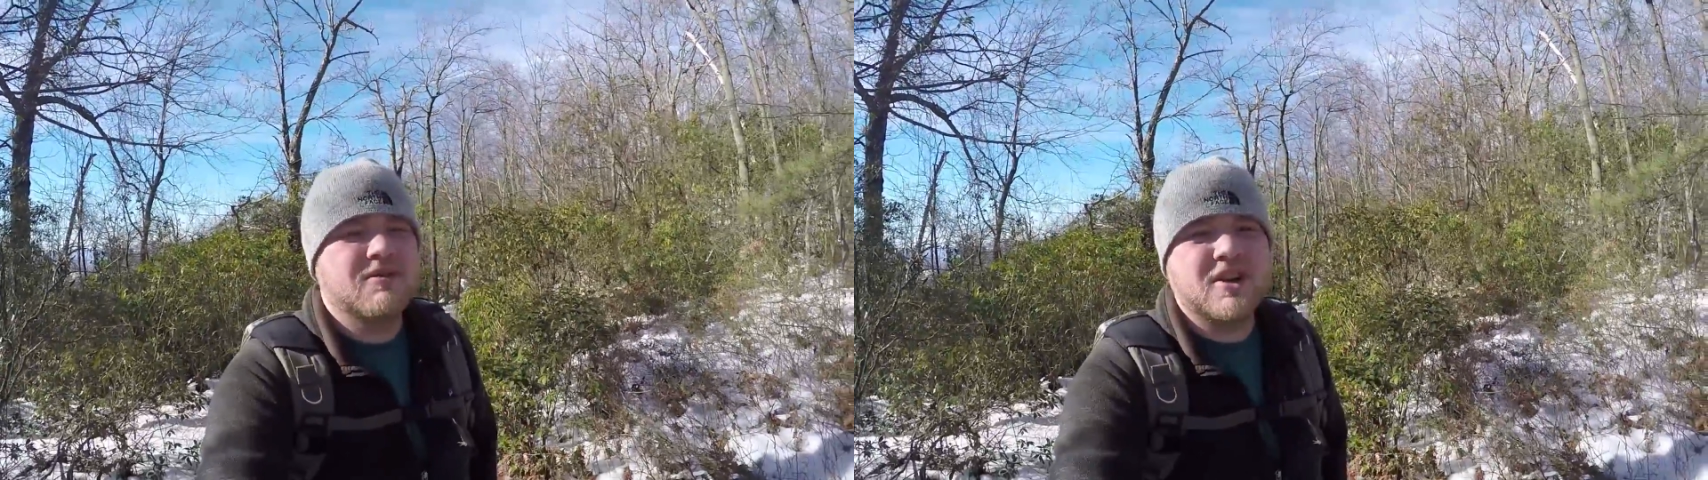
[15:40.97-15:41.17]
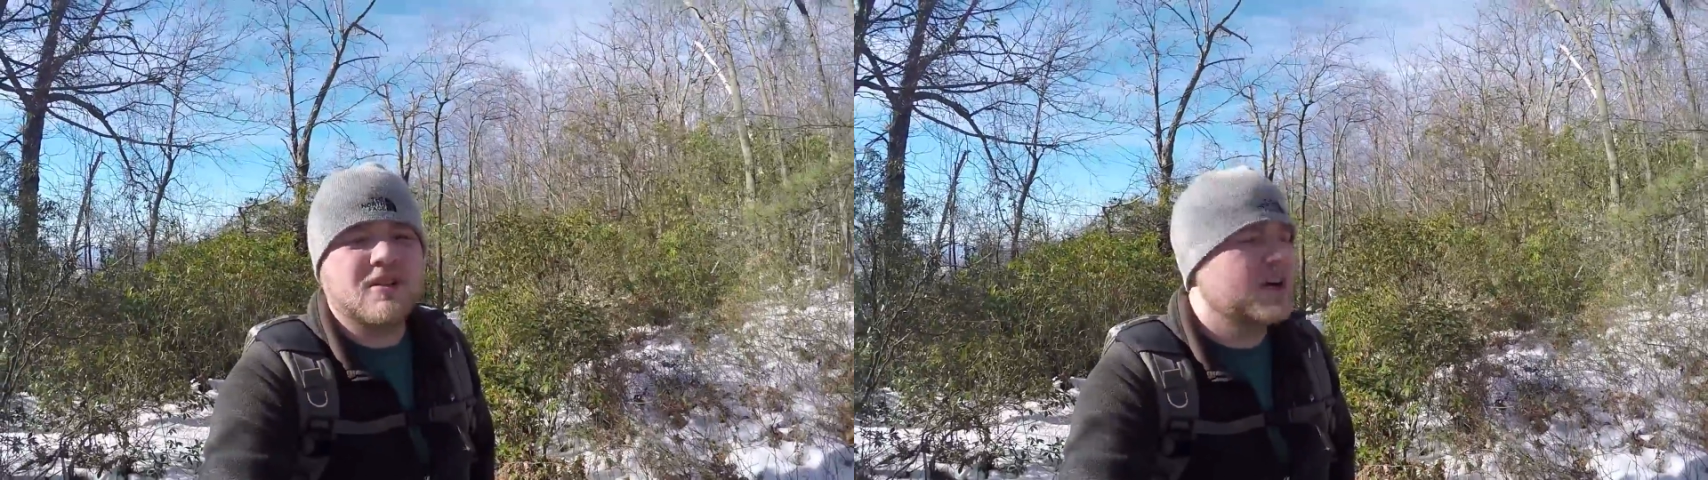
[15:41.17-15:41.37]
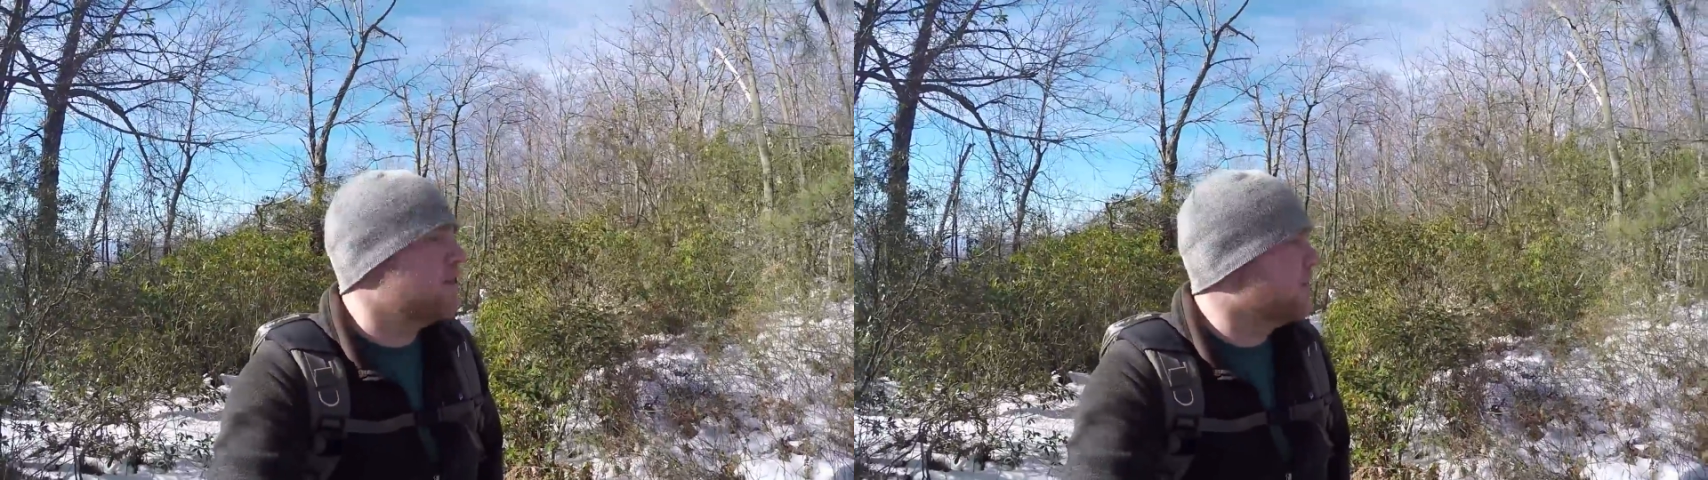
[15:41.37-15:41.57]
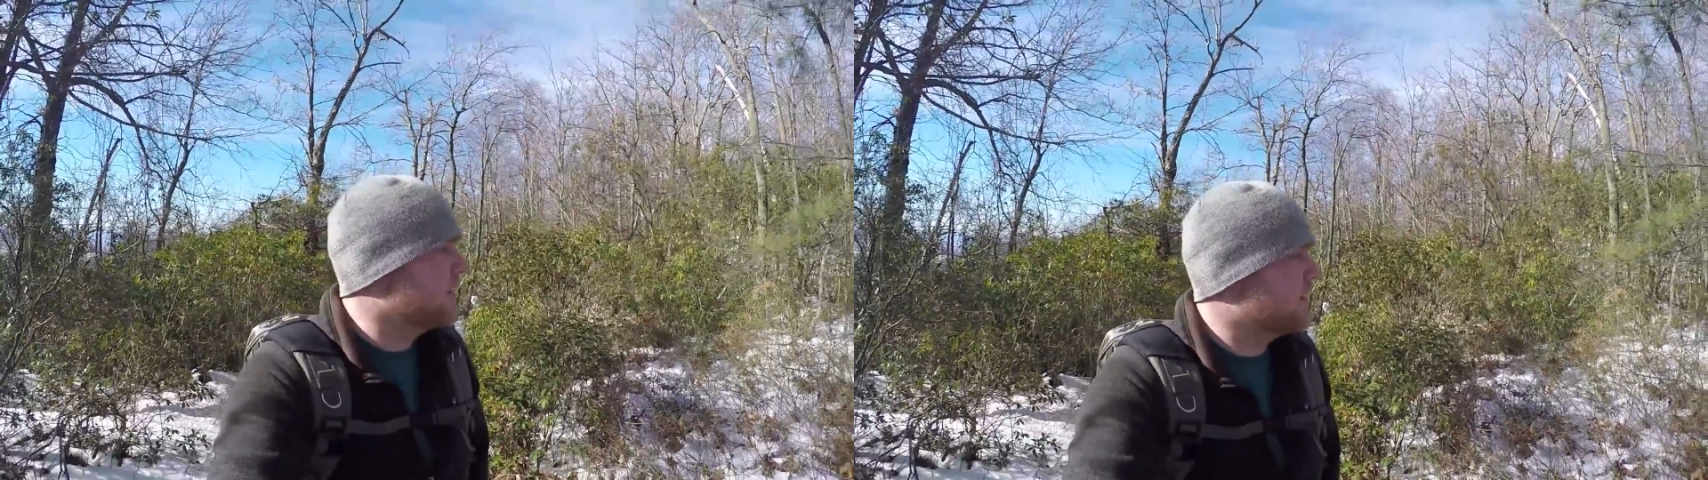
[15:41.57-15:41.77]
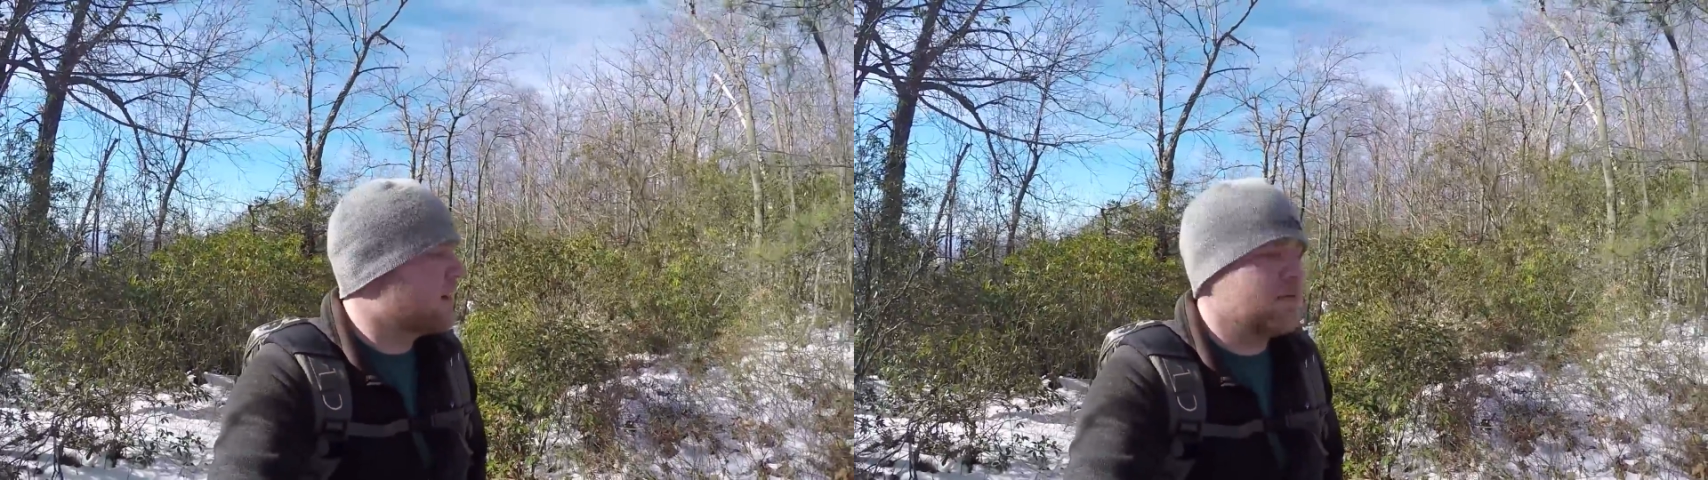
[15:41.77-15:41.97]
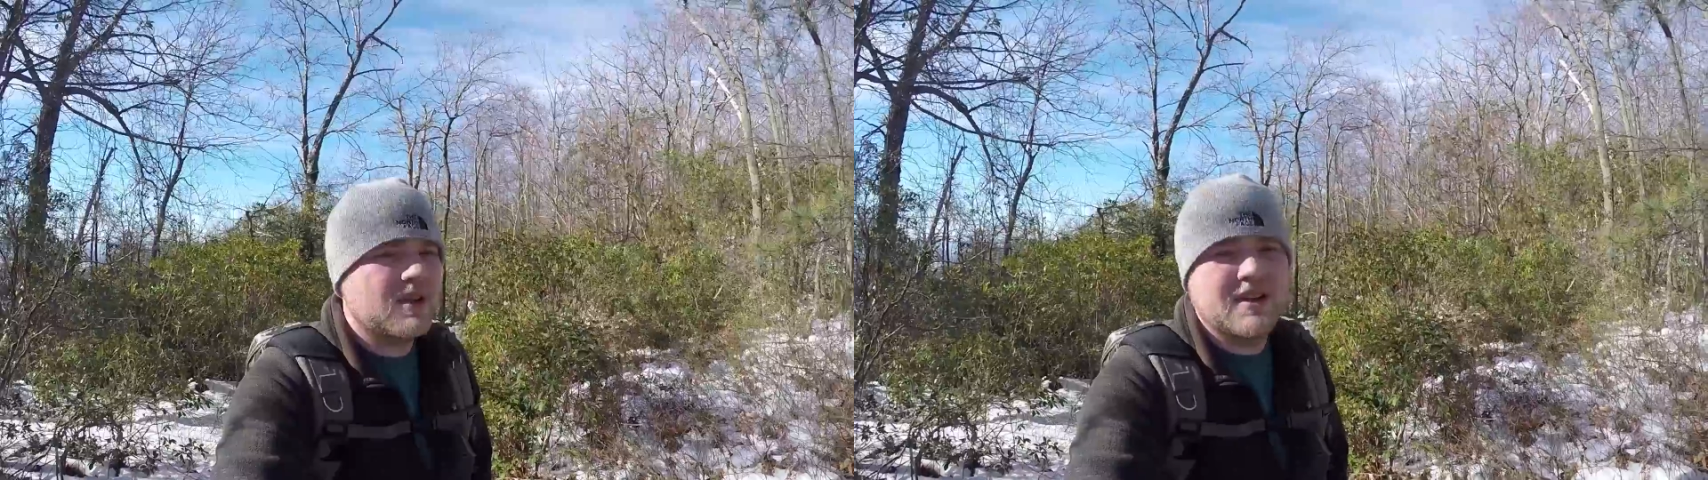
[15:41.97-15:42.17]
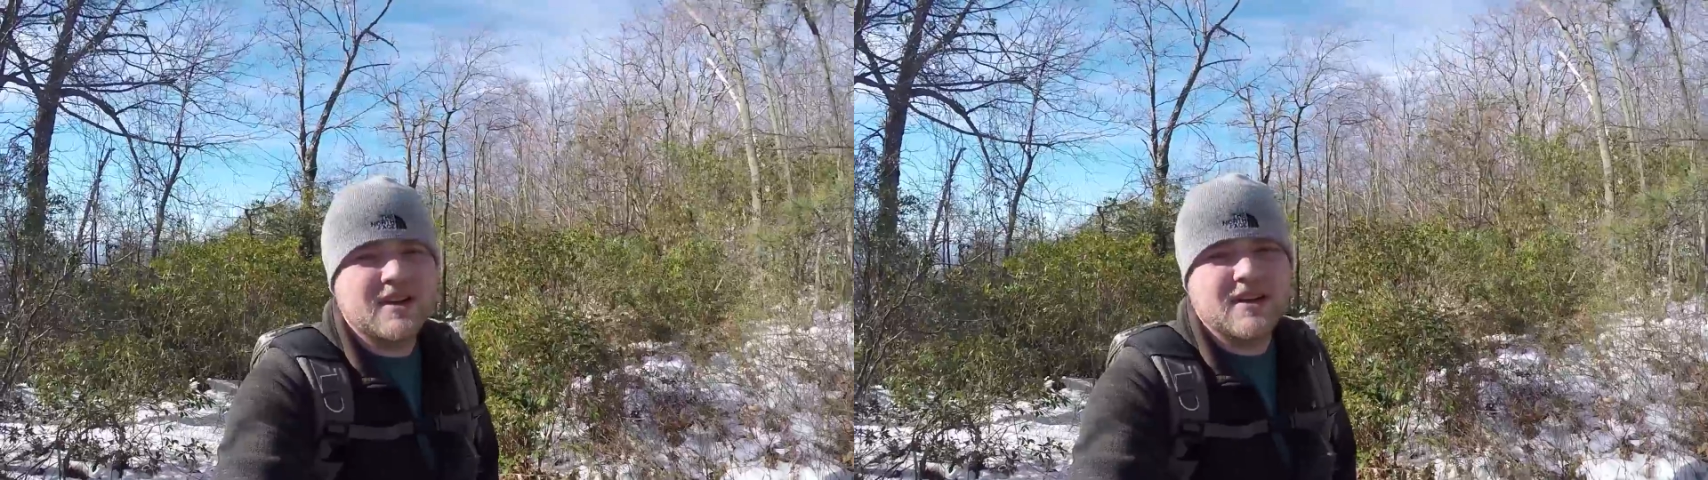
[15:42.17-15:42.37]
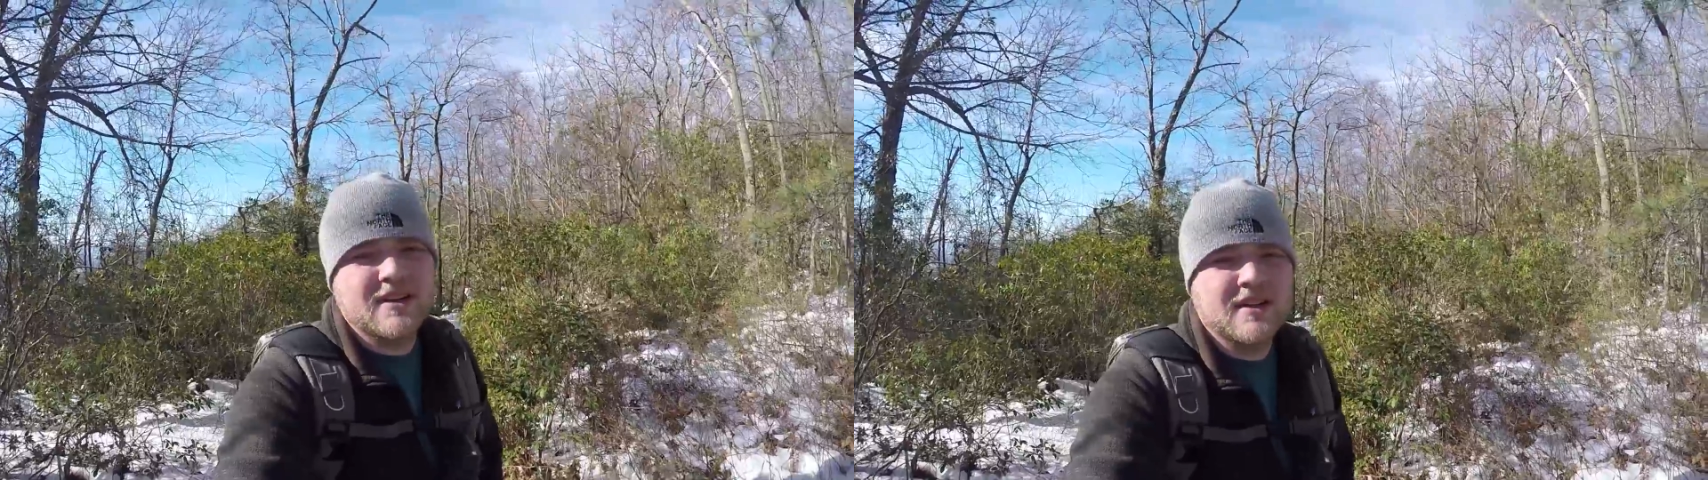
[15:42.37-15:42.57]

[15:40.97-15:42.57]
if you don't know, Cumberland